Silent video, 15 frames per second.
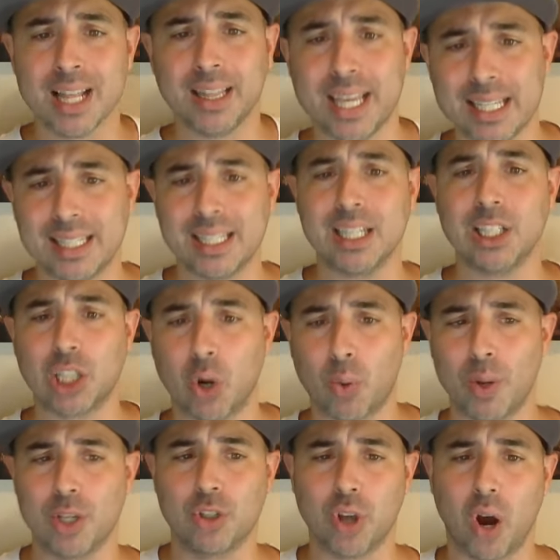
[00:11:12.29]
This is the
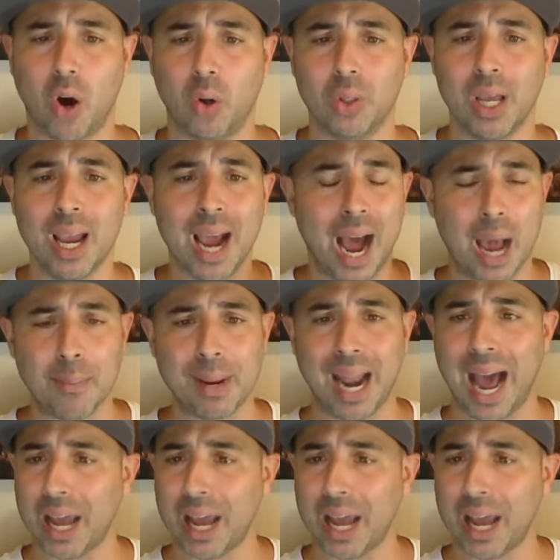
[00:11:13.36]
result. I mean,